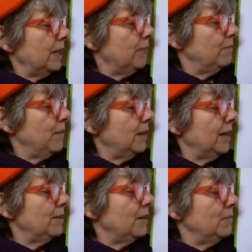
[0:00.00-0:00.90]
I'll
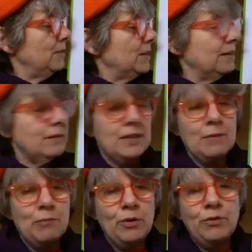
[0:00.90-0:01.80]
keep the numbers
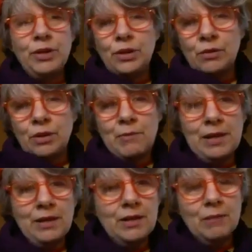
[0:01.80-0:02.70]
simple. You can
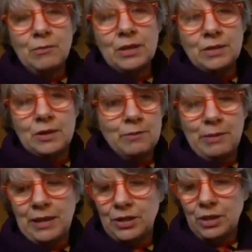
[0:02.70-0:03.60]
make the numbers as
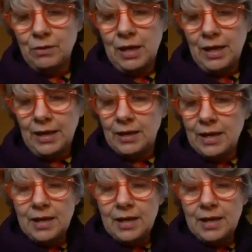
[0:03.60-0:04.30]
big as you like.